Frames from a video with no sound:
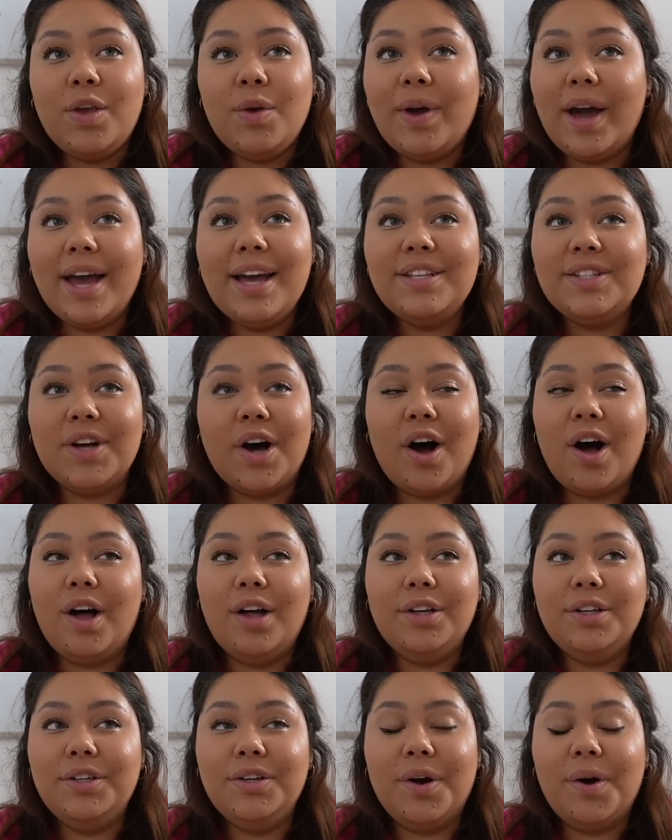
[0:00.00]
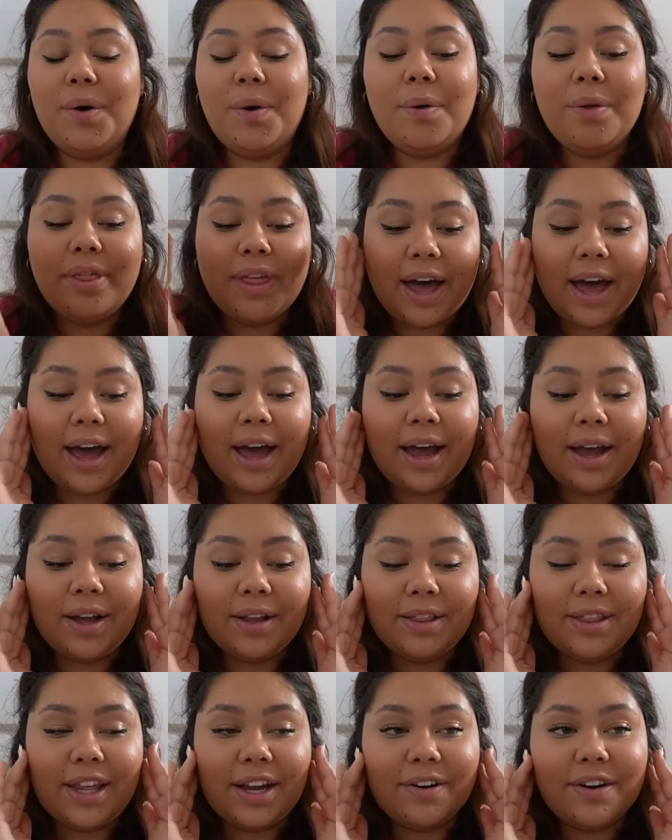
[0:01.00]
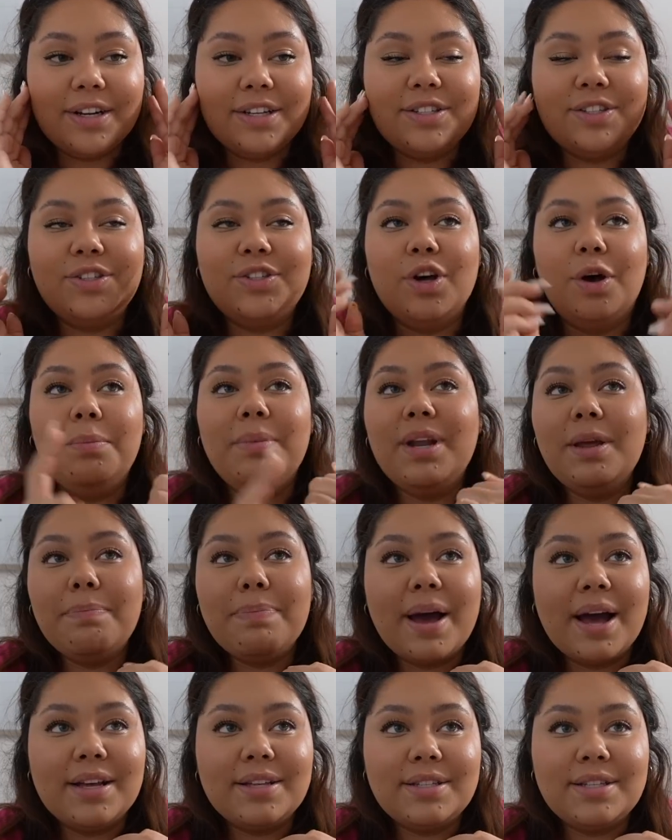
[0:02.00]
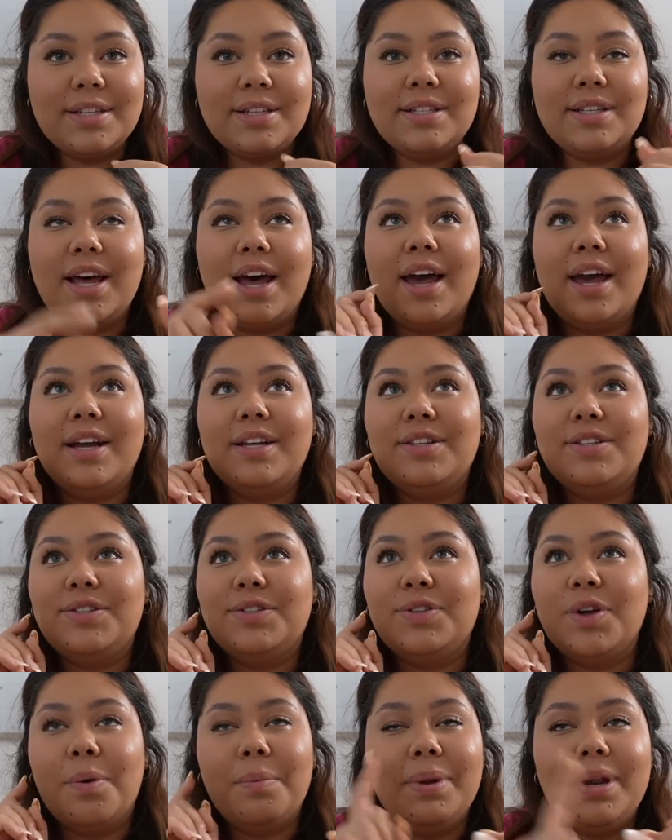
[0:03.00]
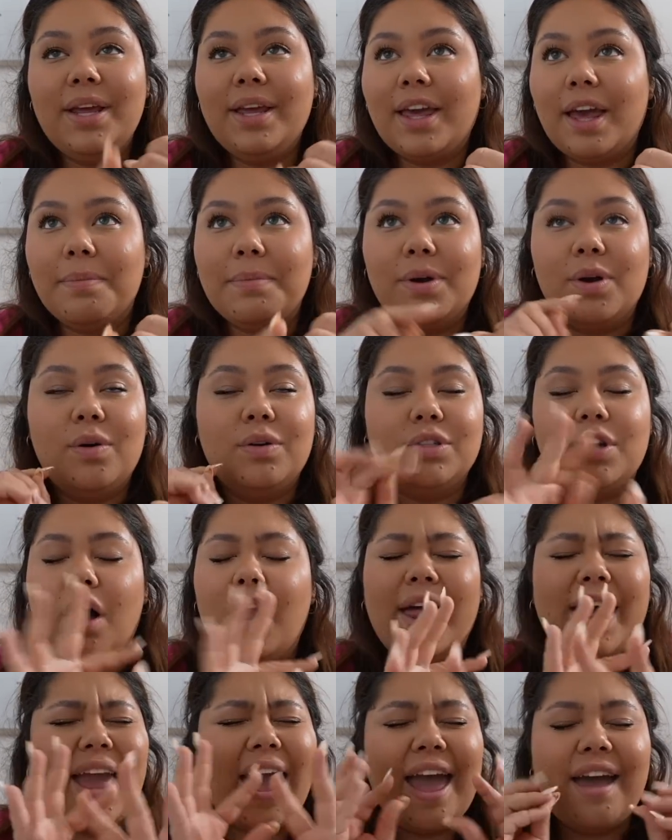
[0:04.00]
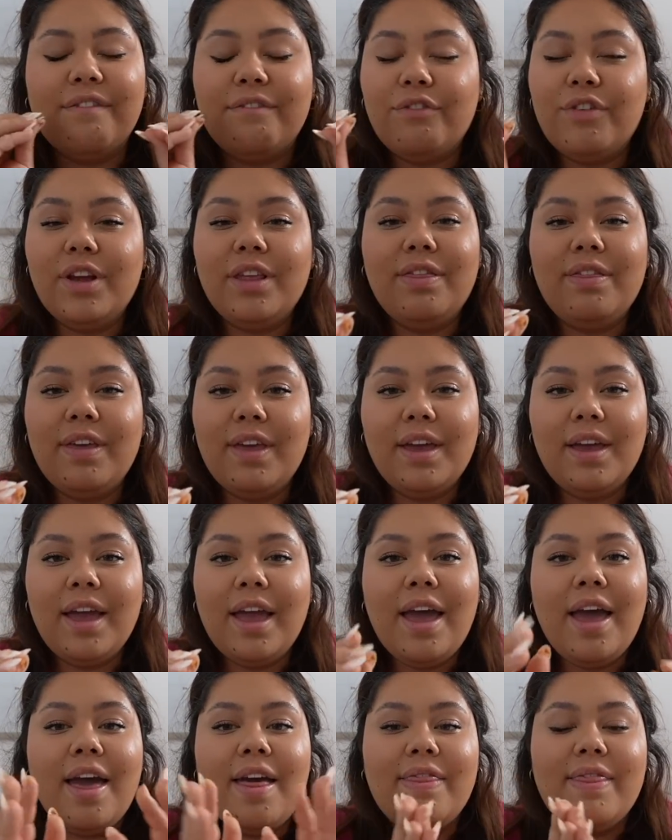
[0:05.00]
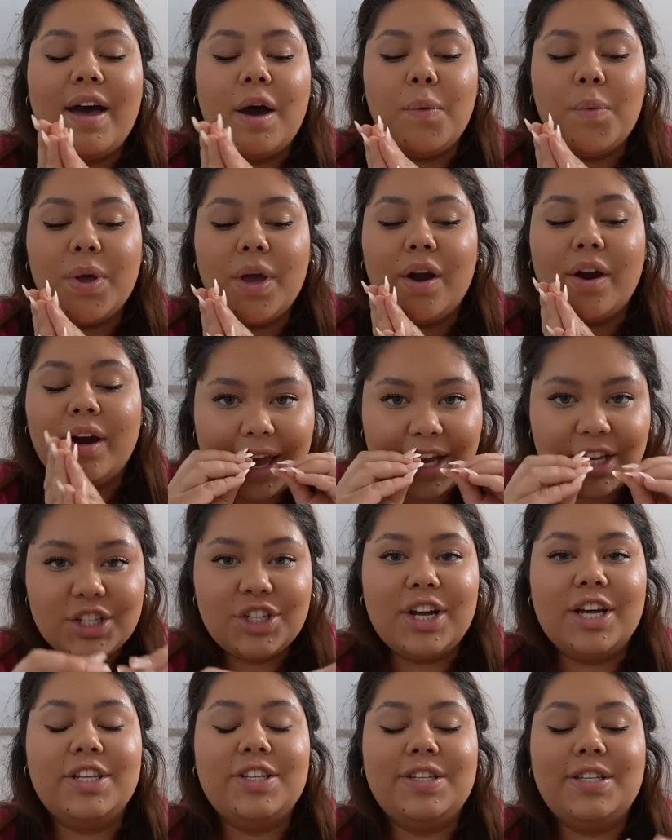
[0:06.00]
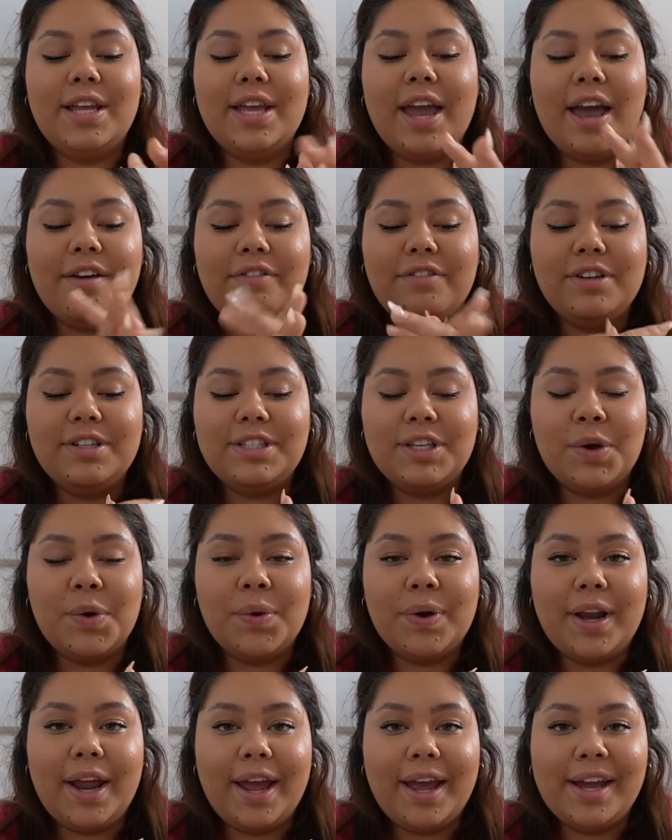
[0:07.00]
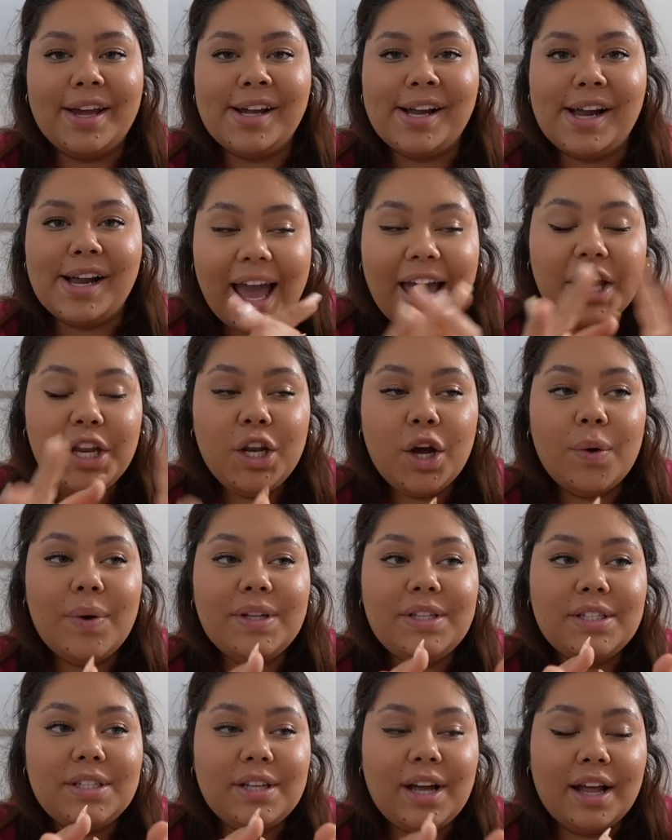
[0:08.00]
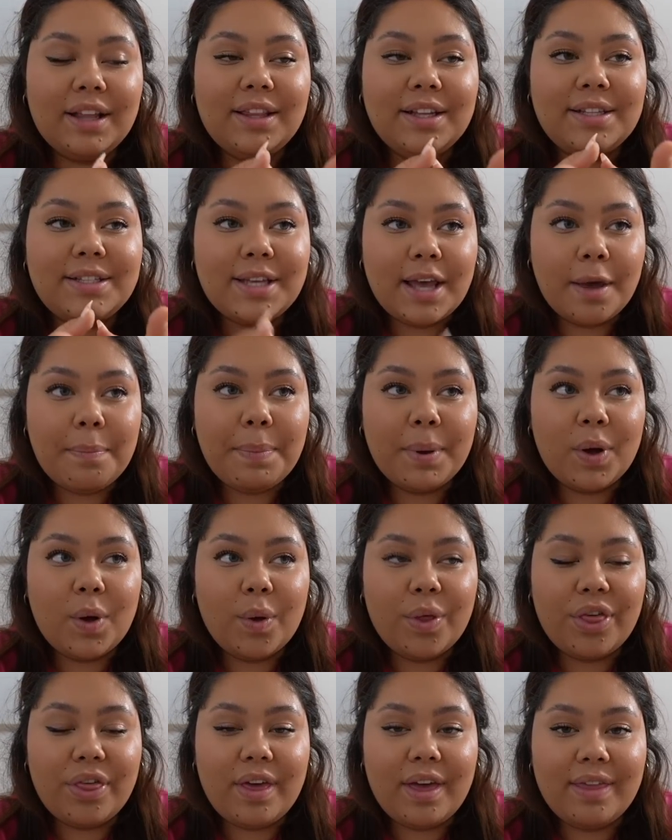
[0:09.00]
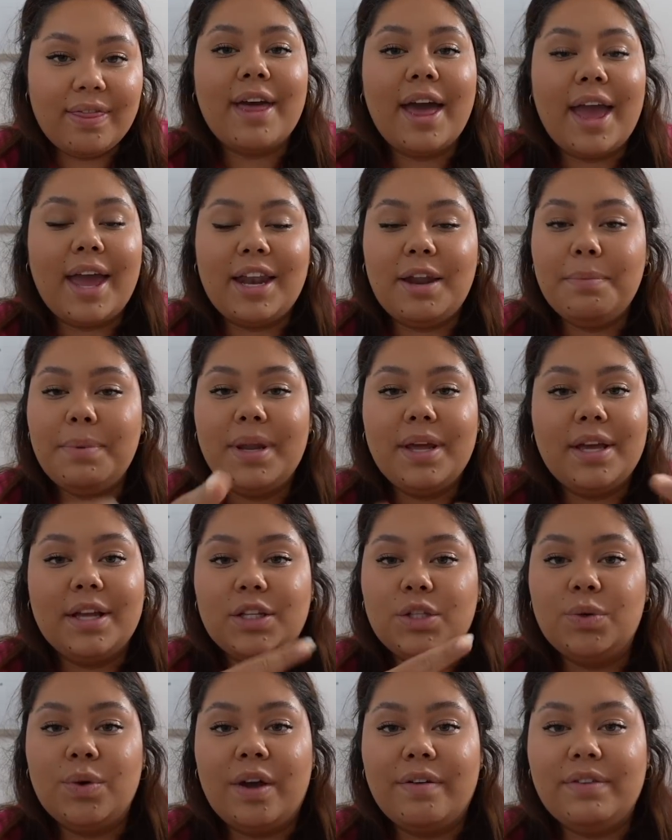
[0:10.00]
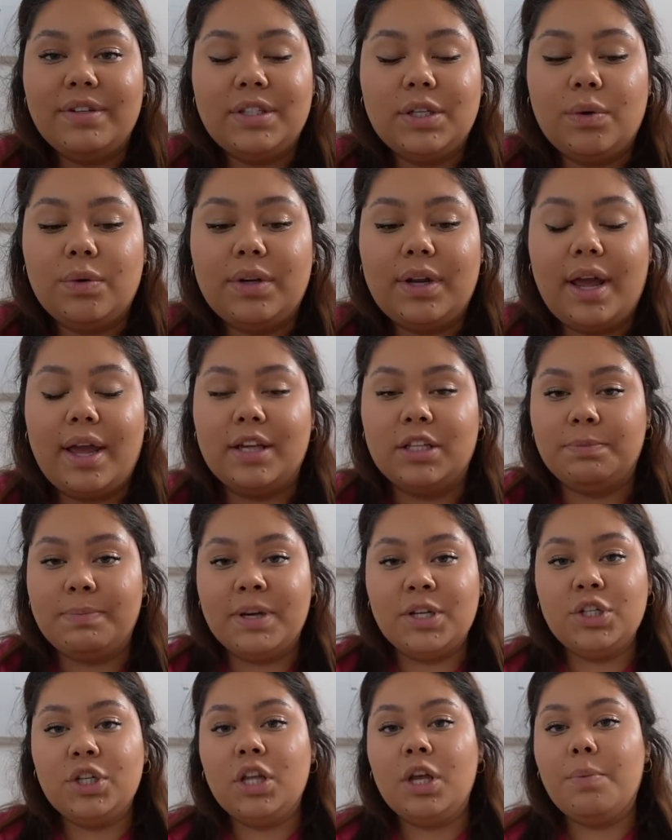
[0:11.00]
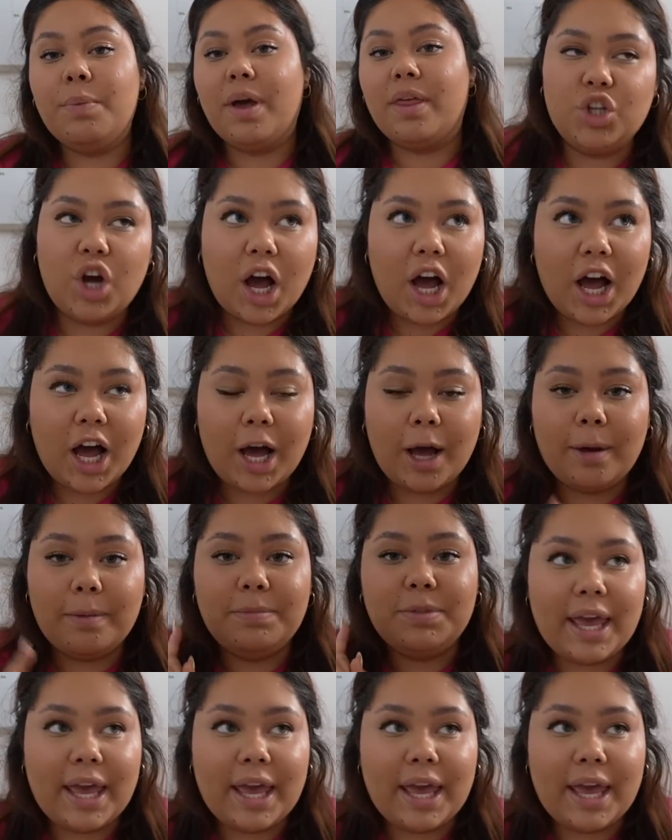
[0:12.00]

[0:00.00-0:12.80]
You guys all know that there is so many pesticides, so many chemicals, like everything that we are ingesting every single day. I know it's not the typical thing that anybody can do every single day, especially with job,